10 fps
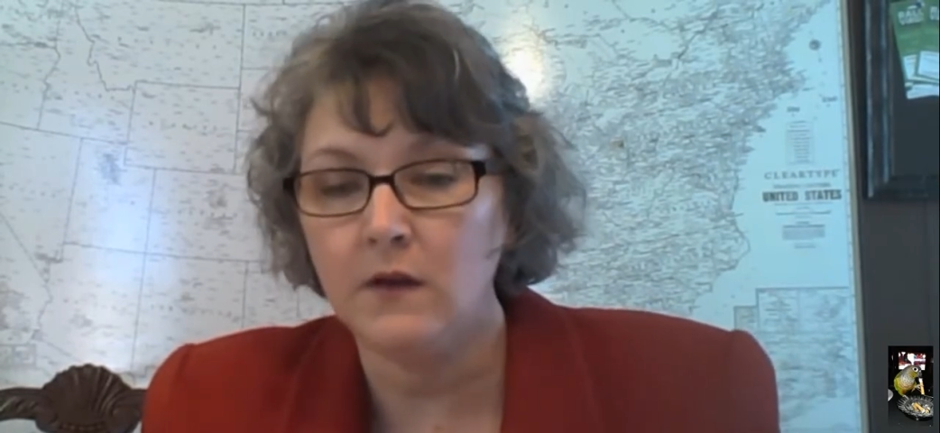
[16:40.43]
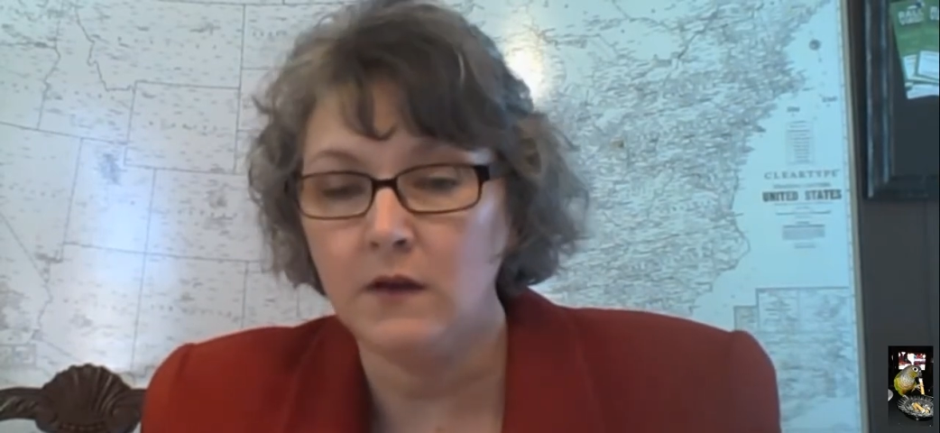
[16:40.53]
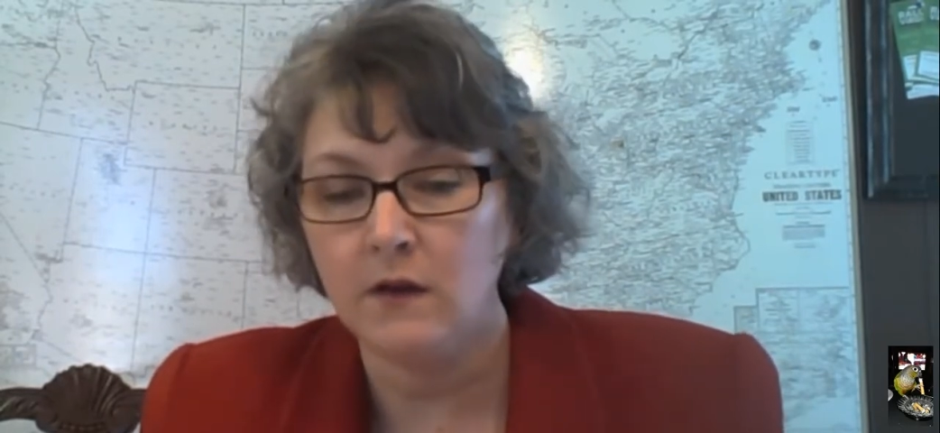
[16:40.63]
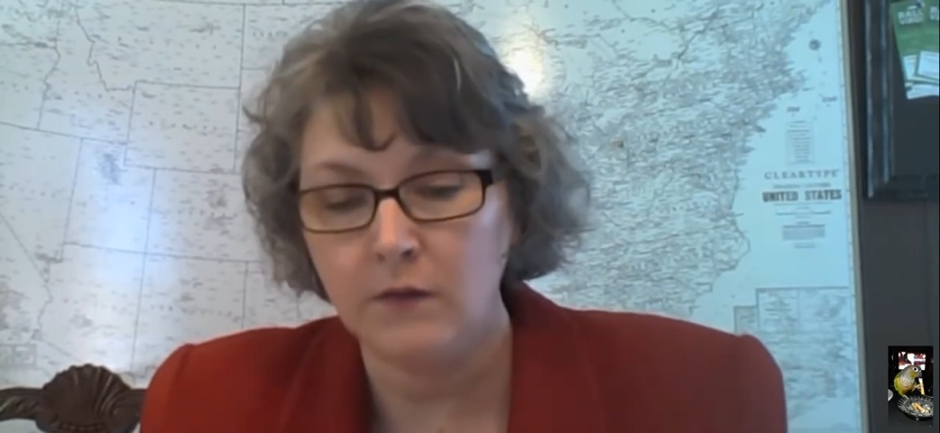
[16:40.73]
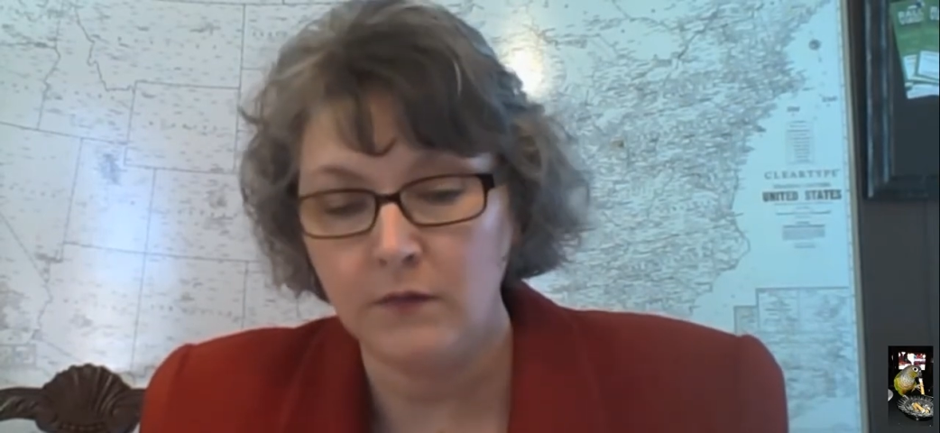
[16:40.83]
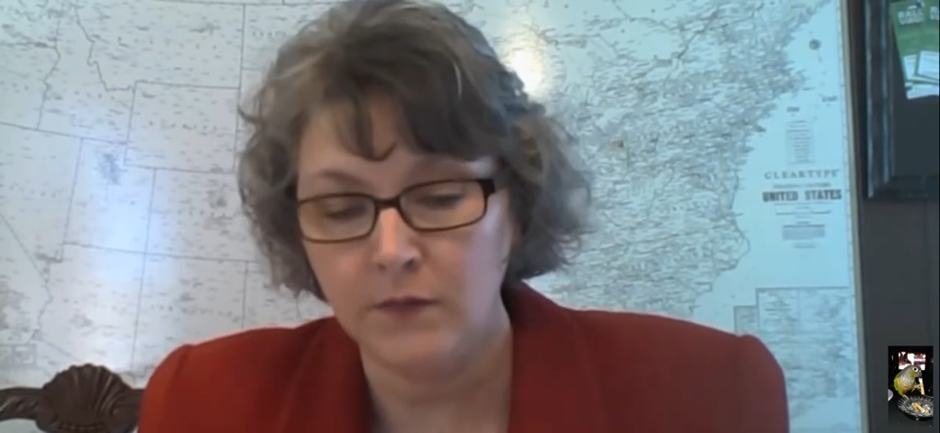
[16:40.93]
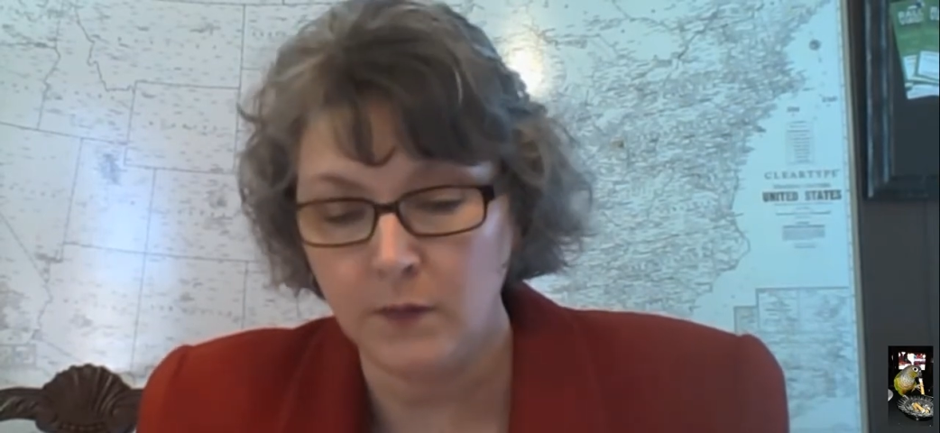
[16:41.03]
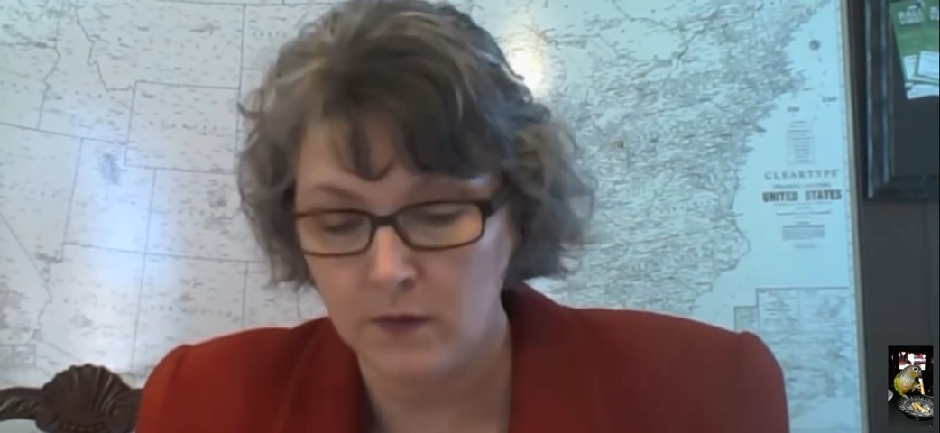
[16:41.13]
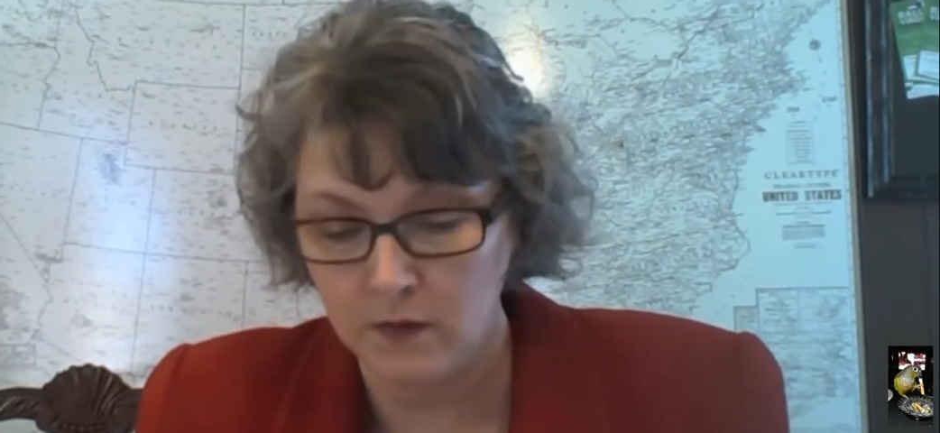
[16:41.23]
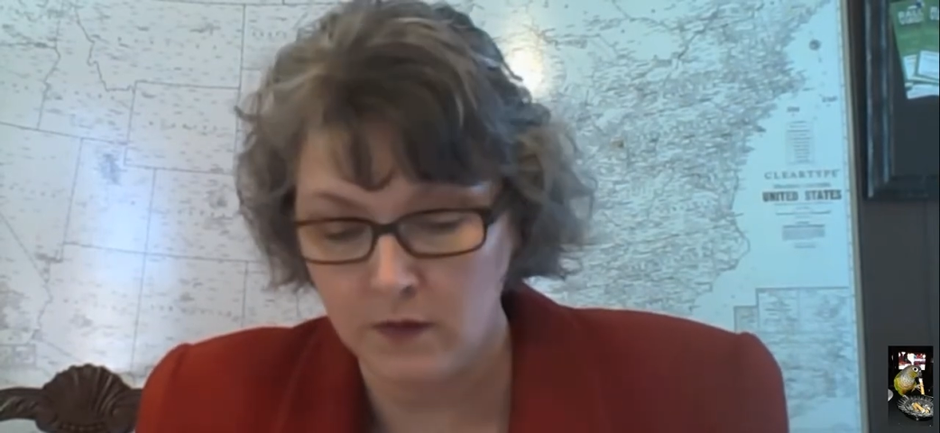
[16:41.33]

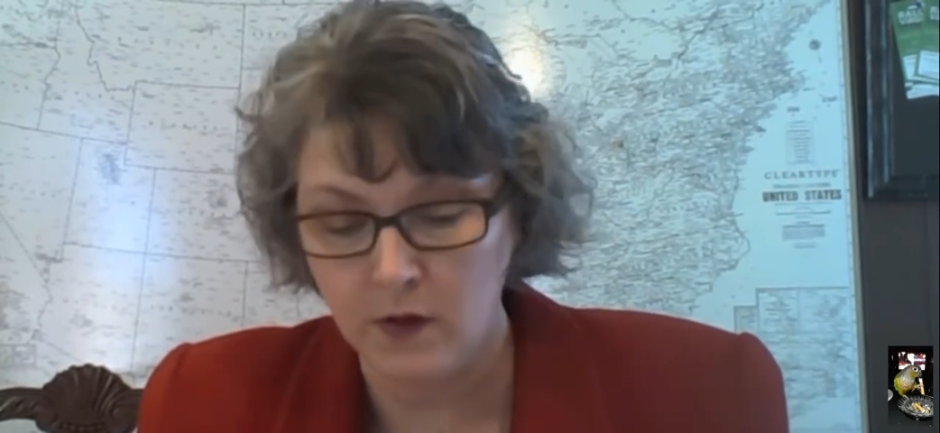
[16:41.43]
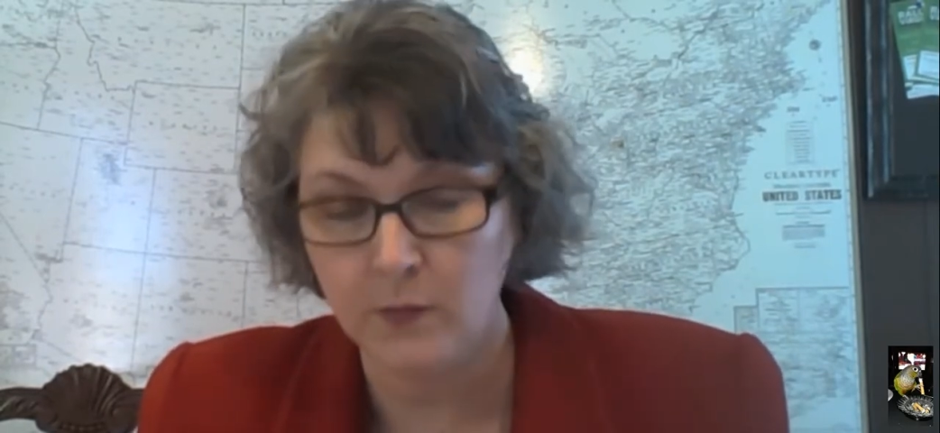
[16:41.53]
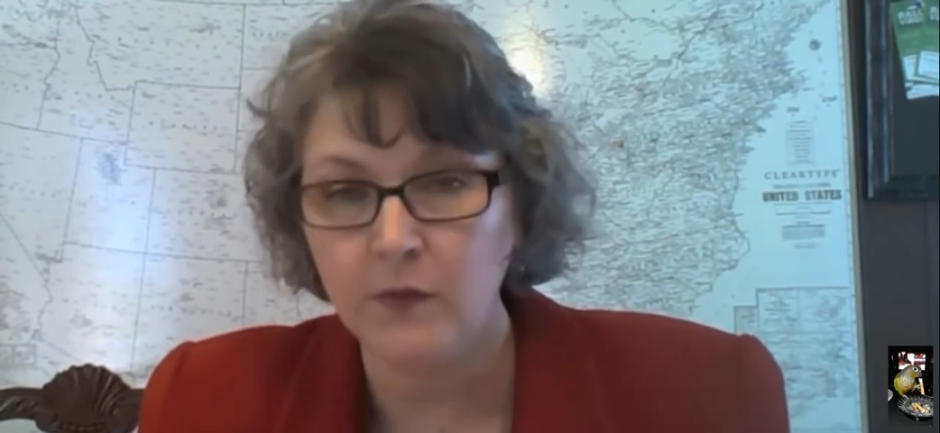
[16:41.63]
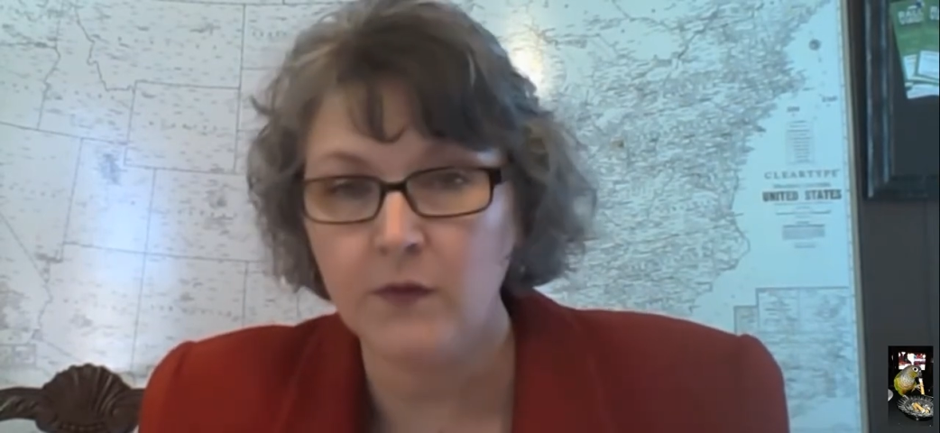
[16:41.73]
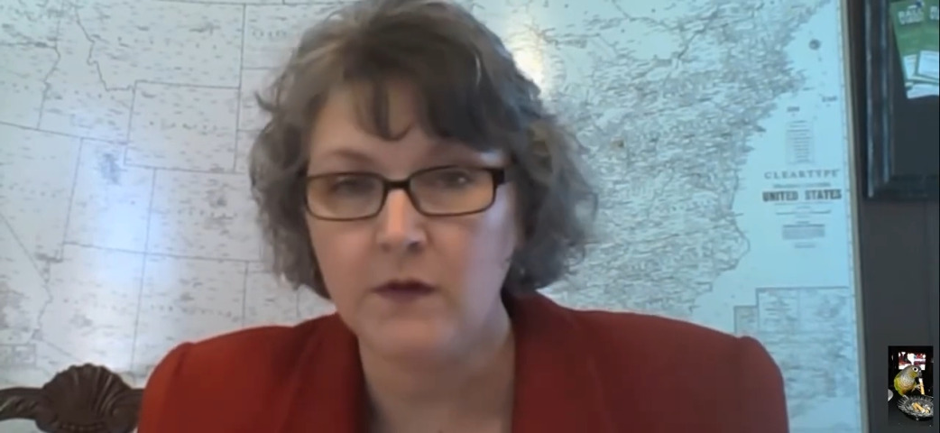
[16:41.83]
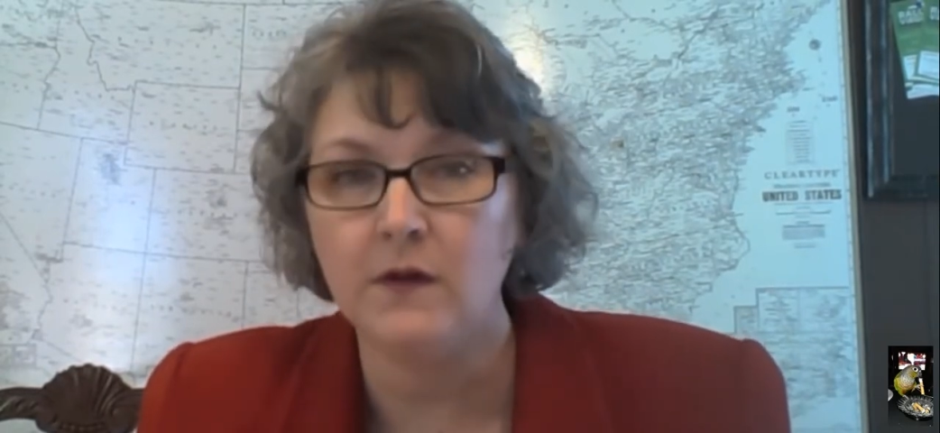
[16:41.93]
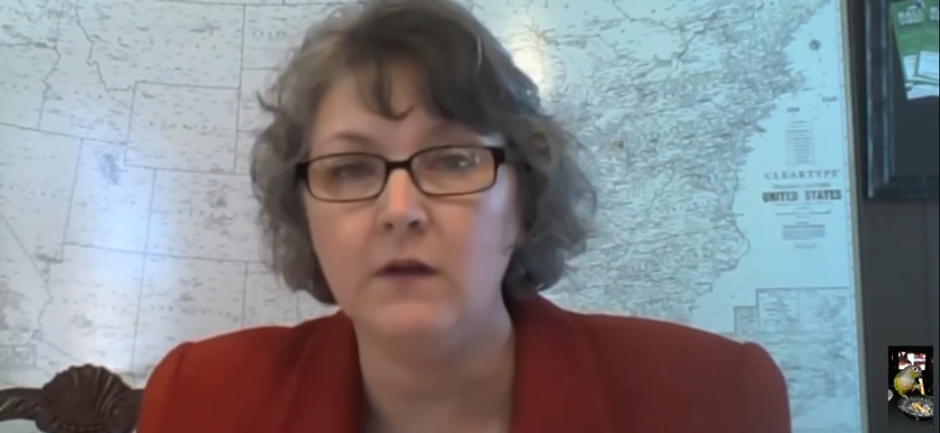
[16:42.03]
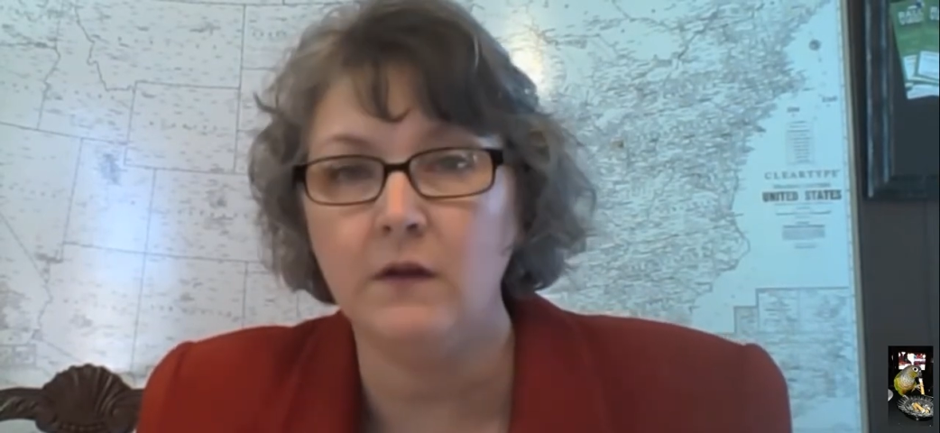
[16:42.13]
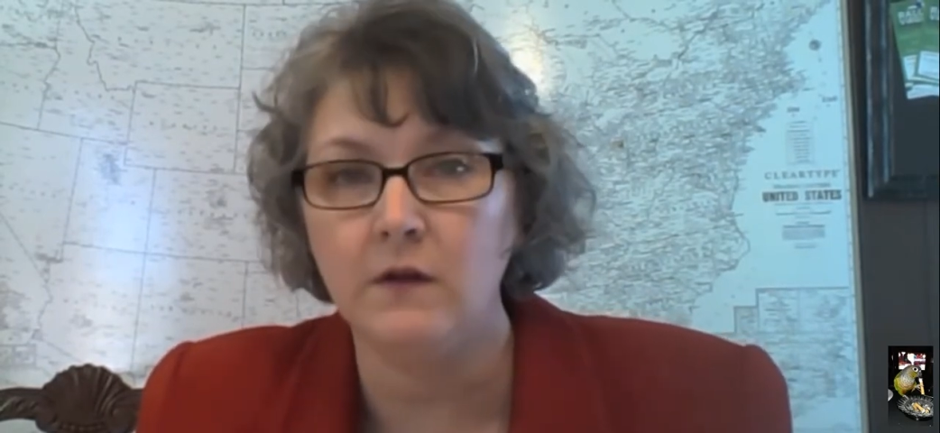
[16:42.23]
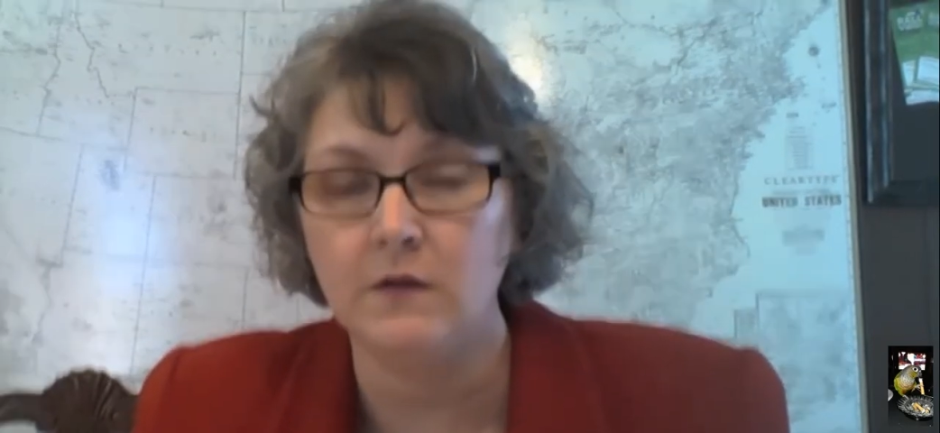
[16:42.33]
for almost 10
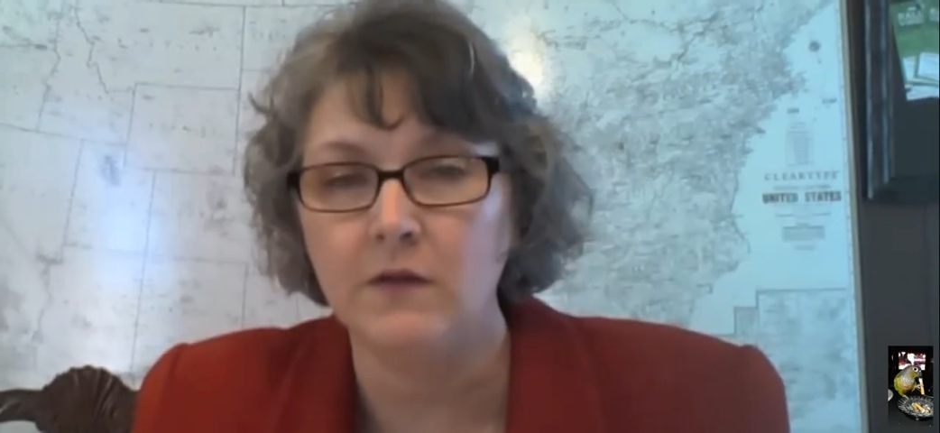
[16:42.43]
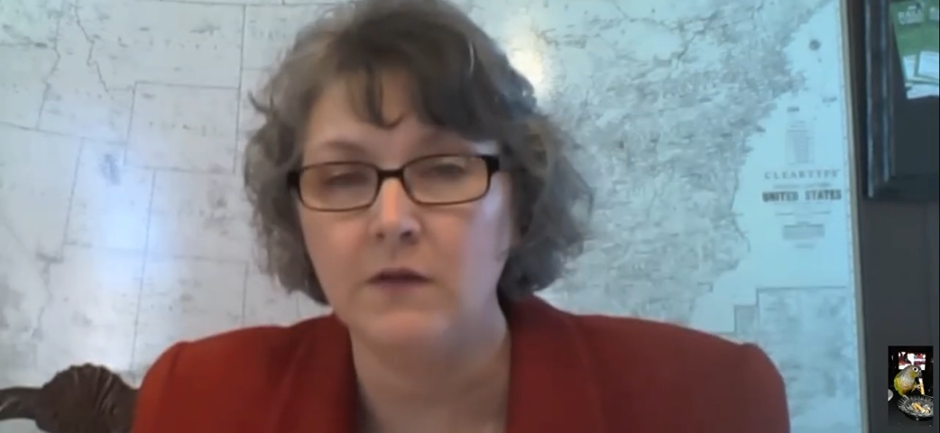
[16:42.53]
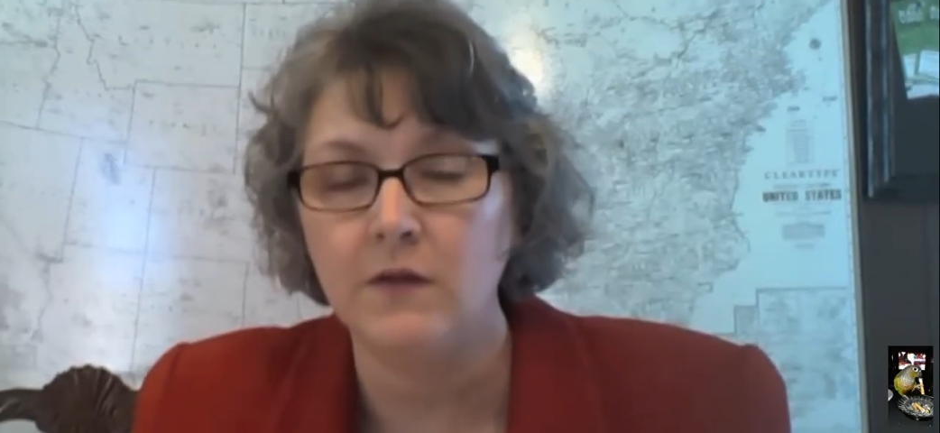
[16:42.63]
years,